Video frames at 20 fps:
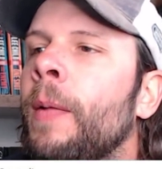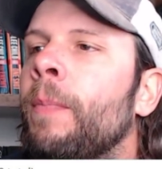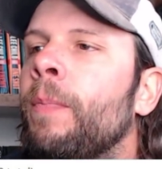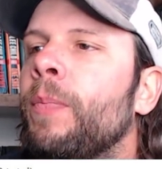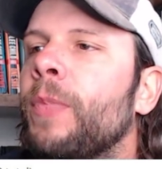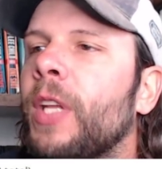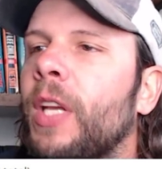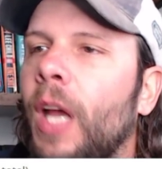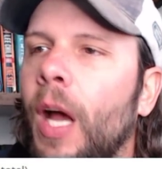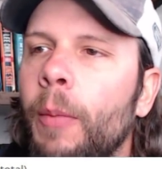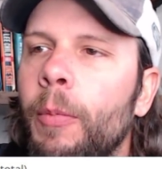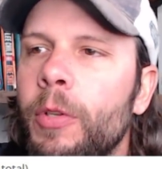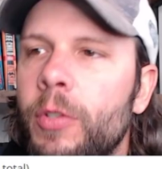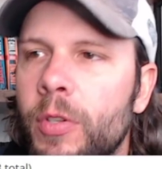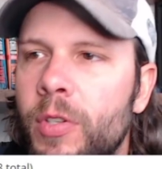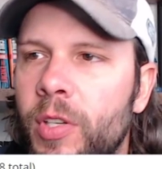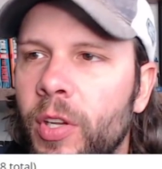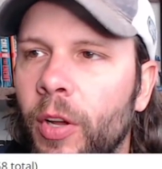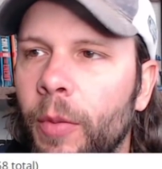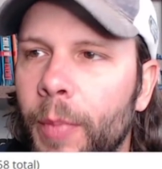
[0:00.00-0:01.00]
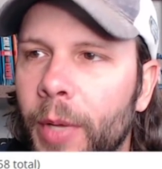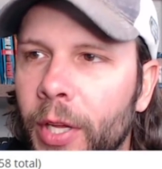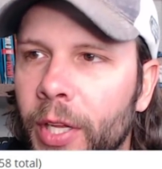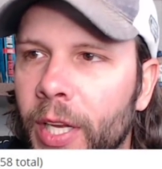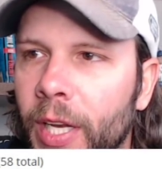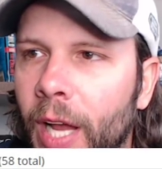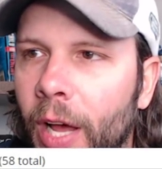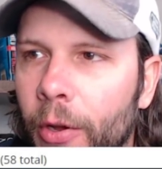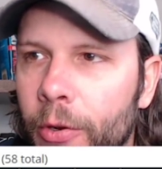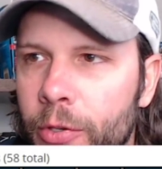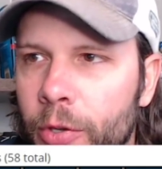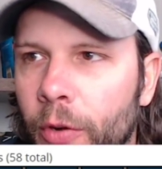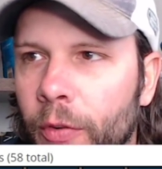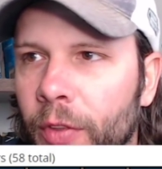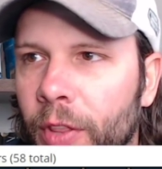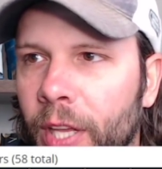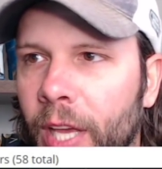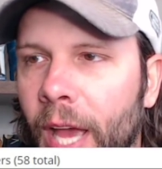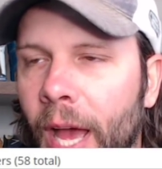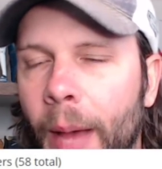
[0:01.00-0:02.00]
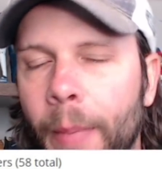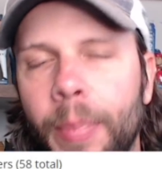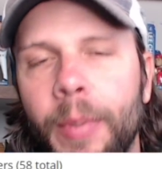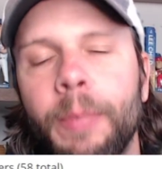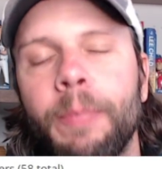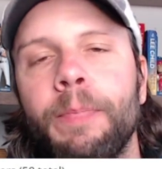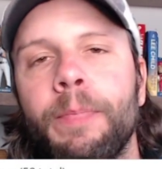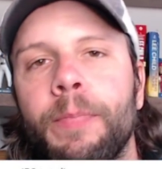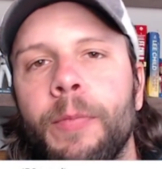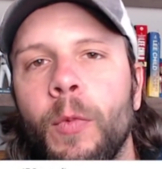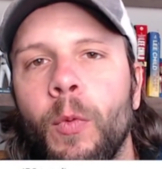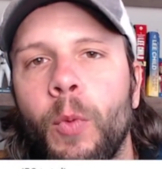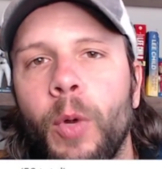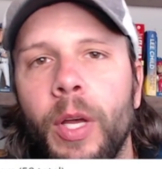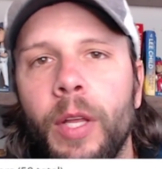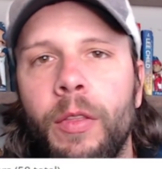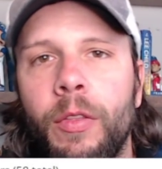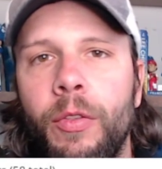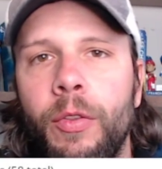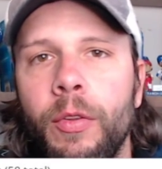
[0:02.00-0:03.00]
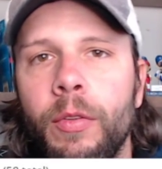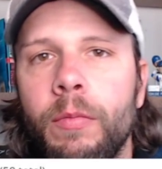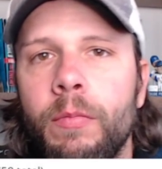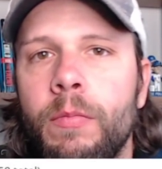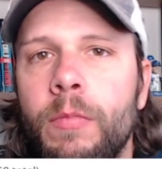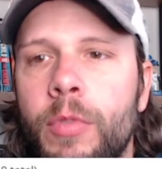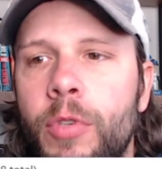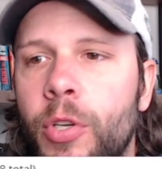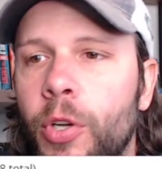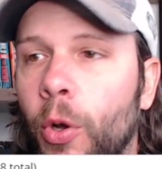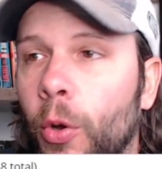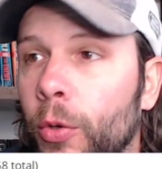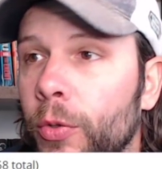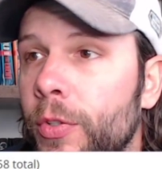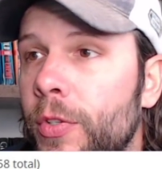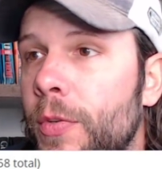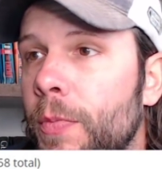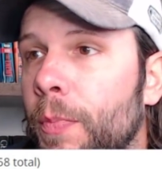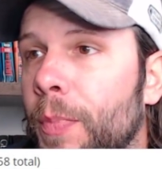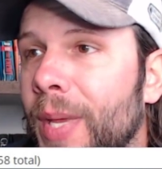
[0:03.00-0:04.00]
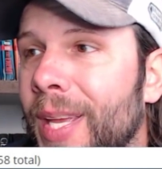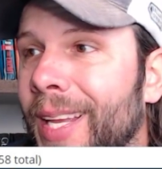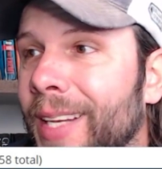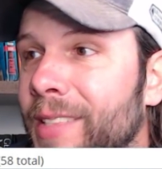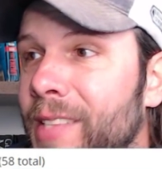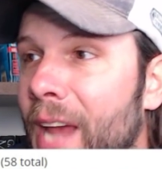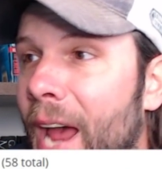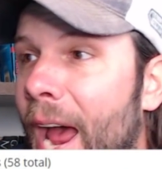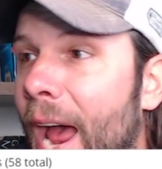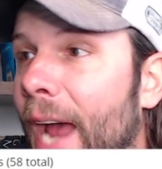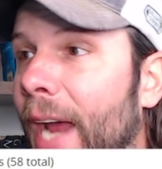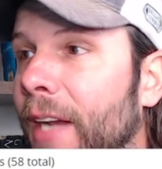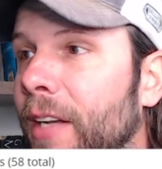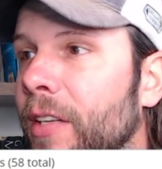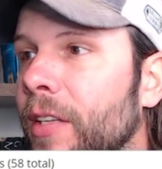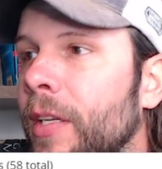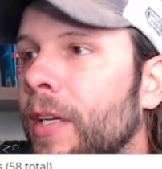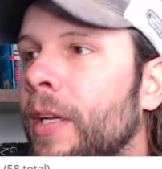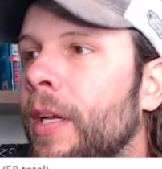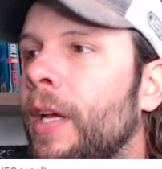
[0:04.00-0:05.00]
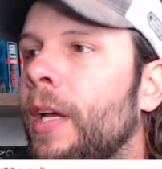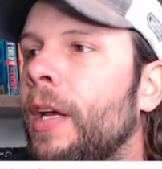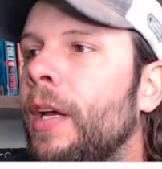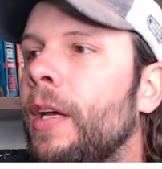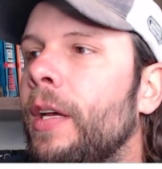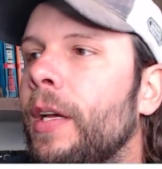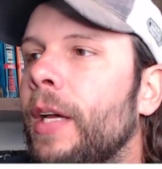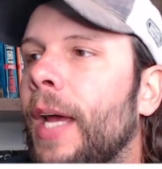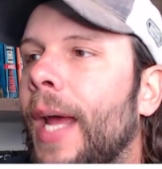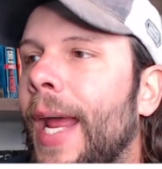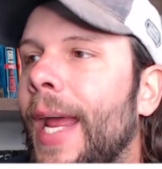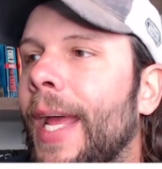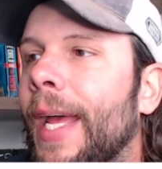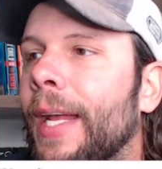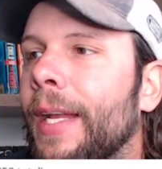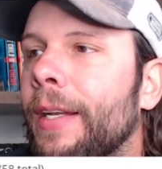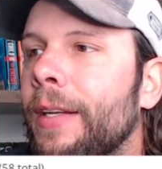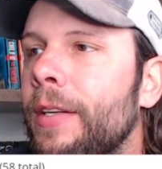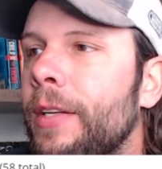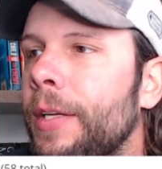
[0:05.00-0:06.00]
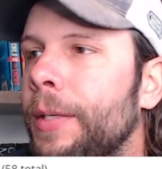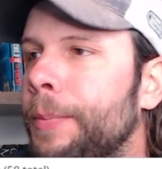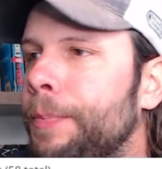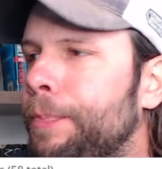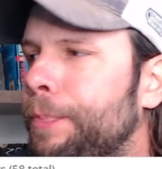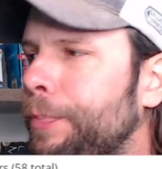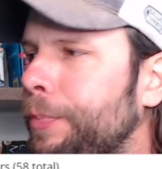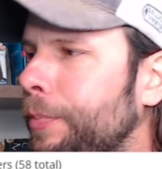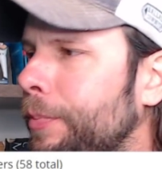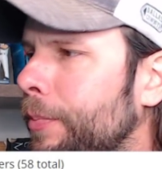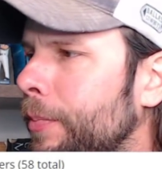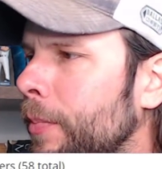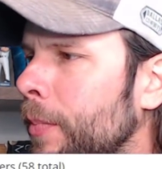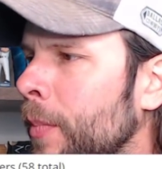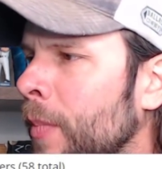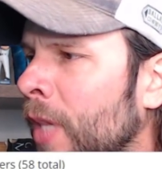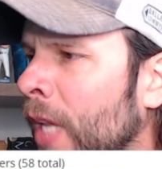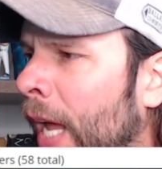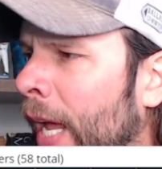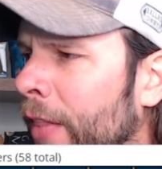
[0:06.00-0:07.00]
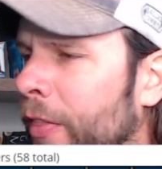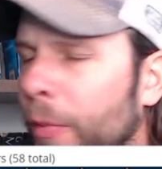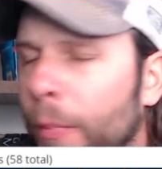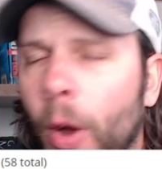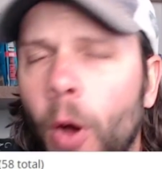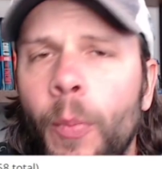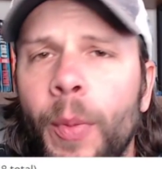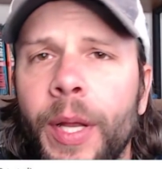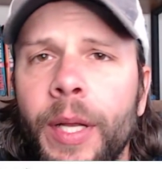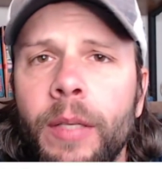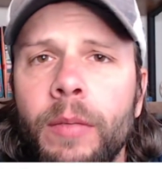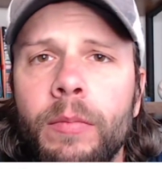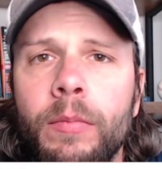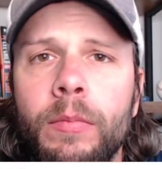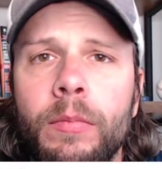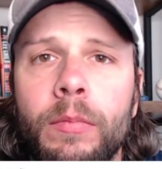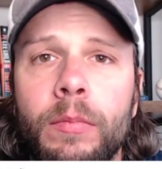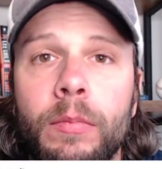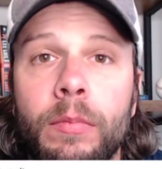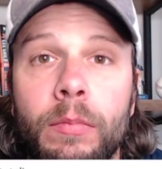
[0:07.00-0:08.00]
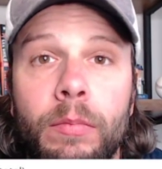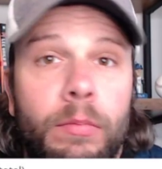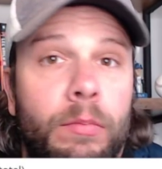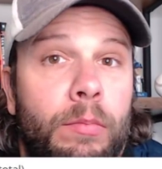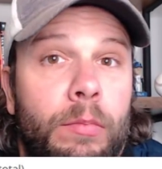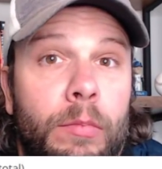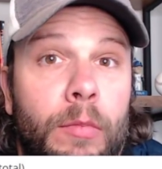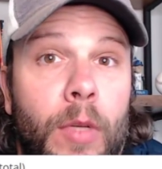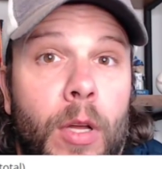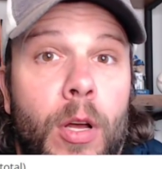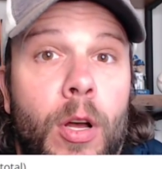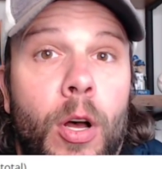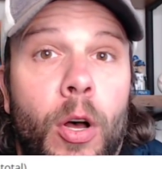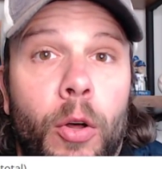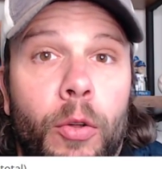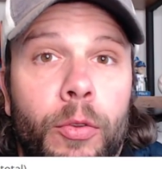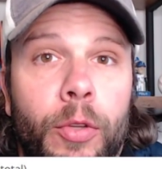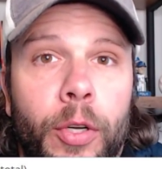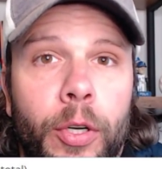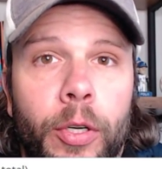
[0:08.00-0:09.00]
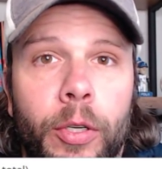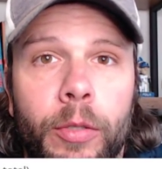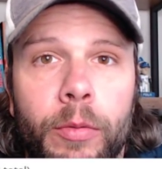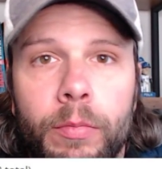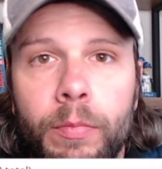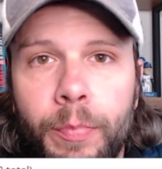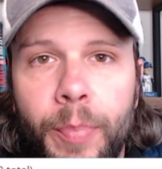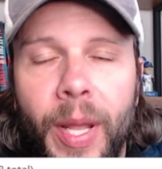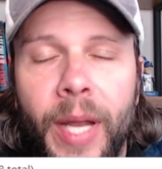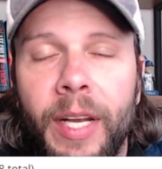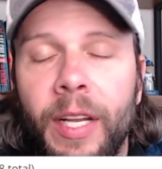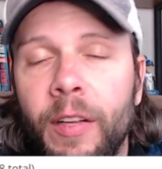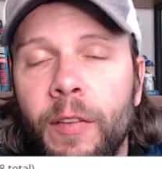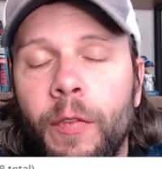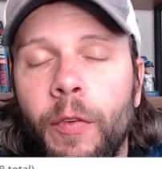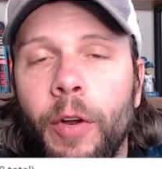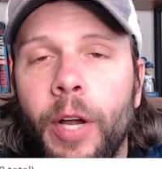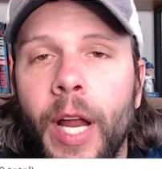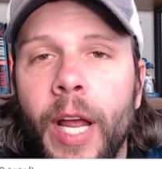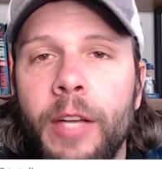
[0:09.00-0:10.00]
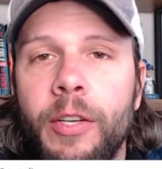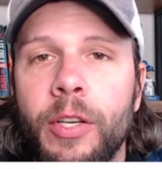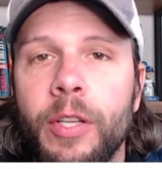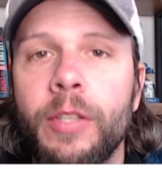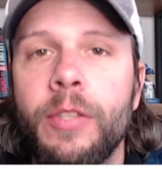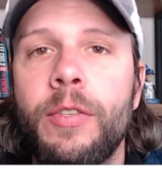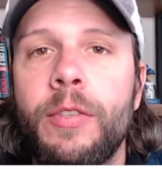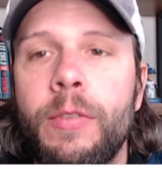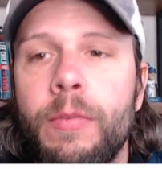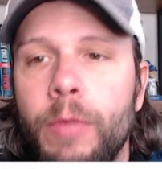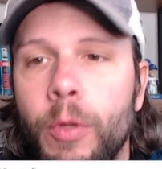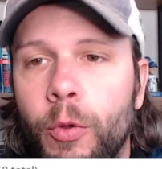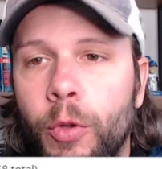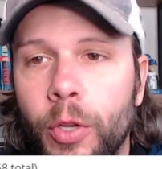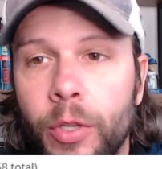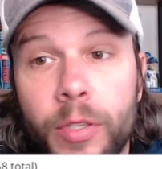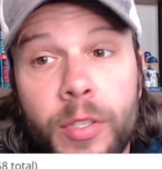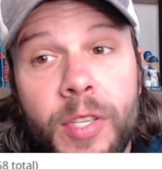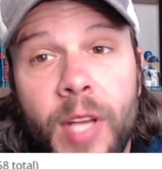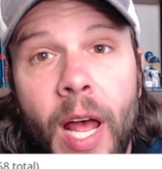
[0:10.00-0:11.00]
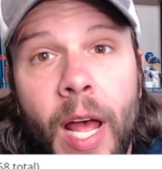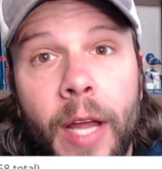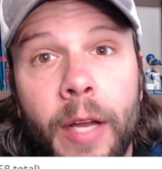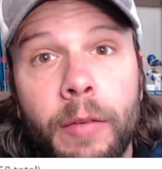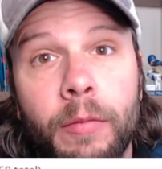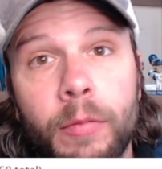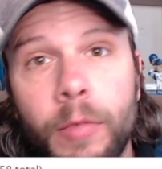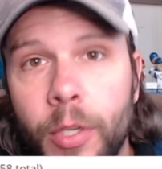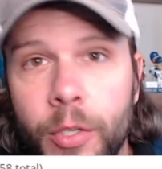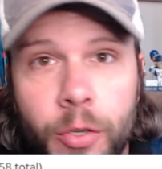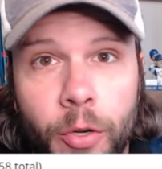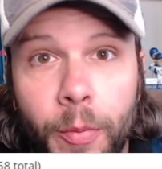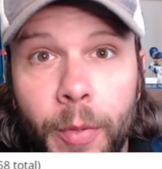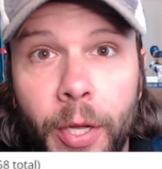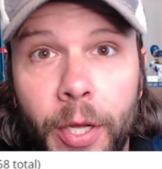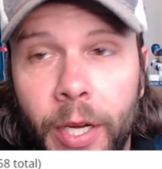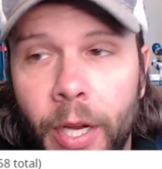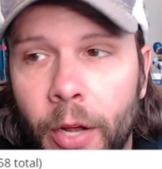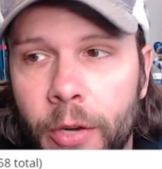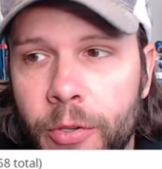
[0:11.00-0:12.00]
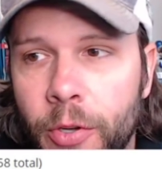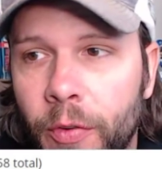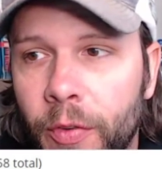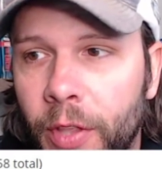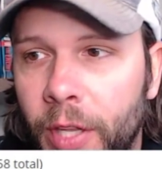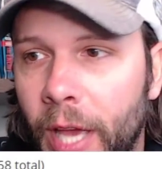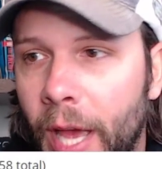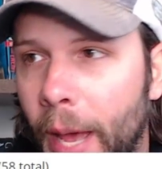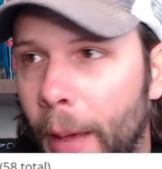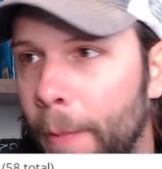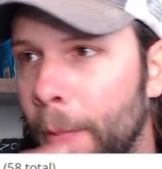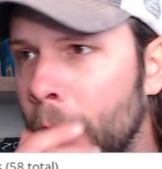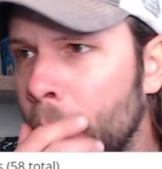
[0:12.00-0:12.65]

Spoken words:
The Cowboys are still $1 million over the cap with Schultz being tagged. And at the moment, all their pending free agents, you couldn't sign because you're $1 million over the cap.